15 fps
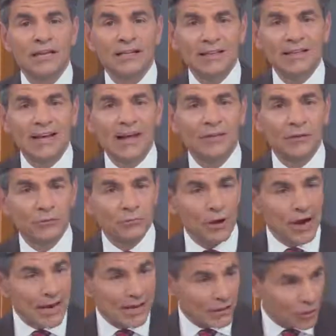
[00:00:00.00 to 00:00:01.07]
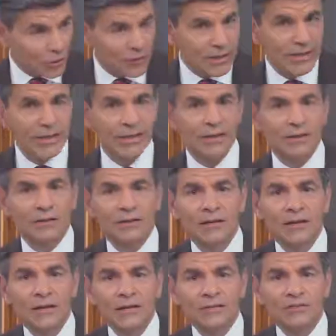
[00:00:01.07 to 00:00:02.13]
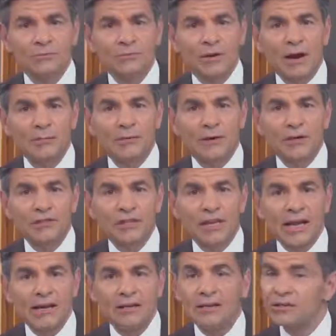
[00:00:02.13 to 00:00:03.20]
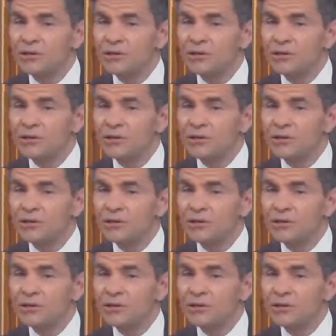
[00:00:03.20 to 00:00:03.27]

click on the right over here to subscribe to our channel.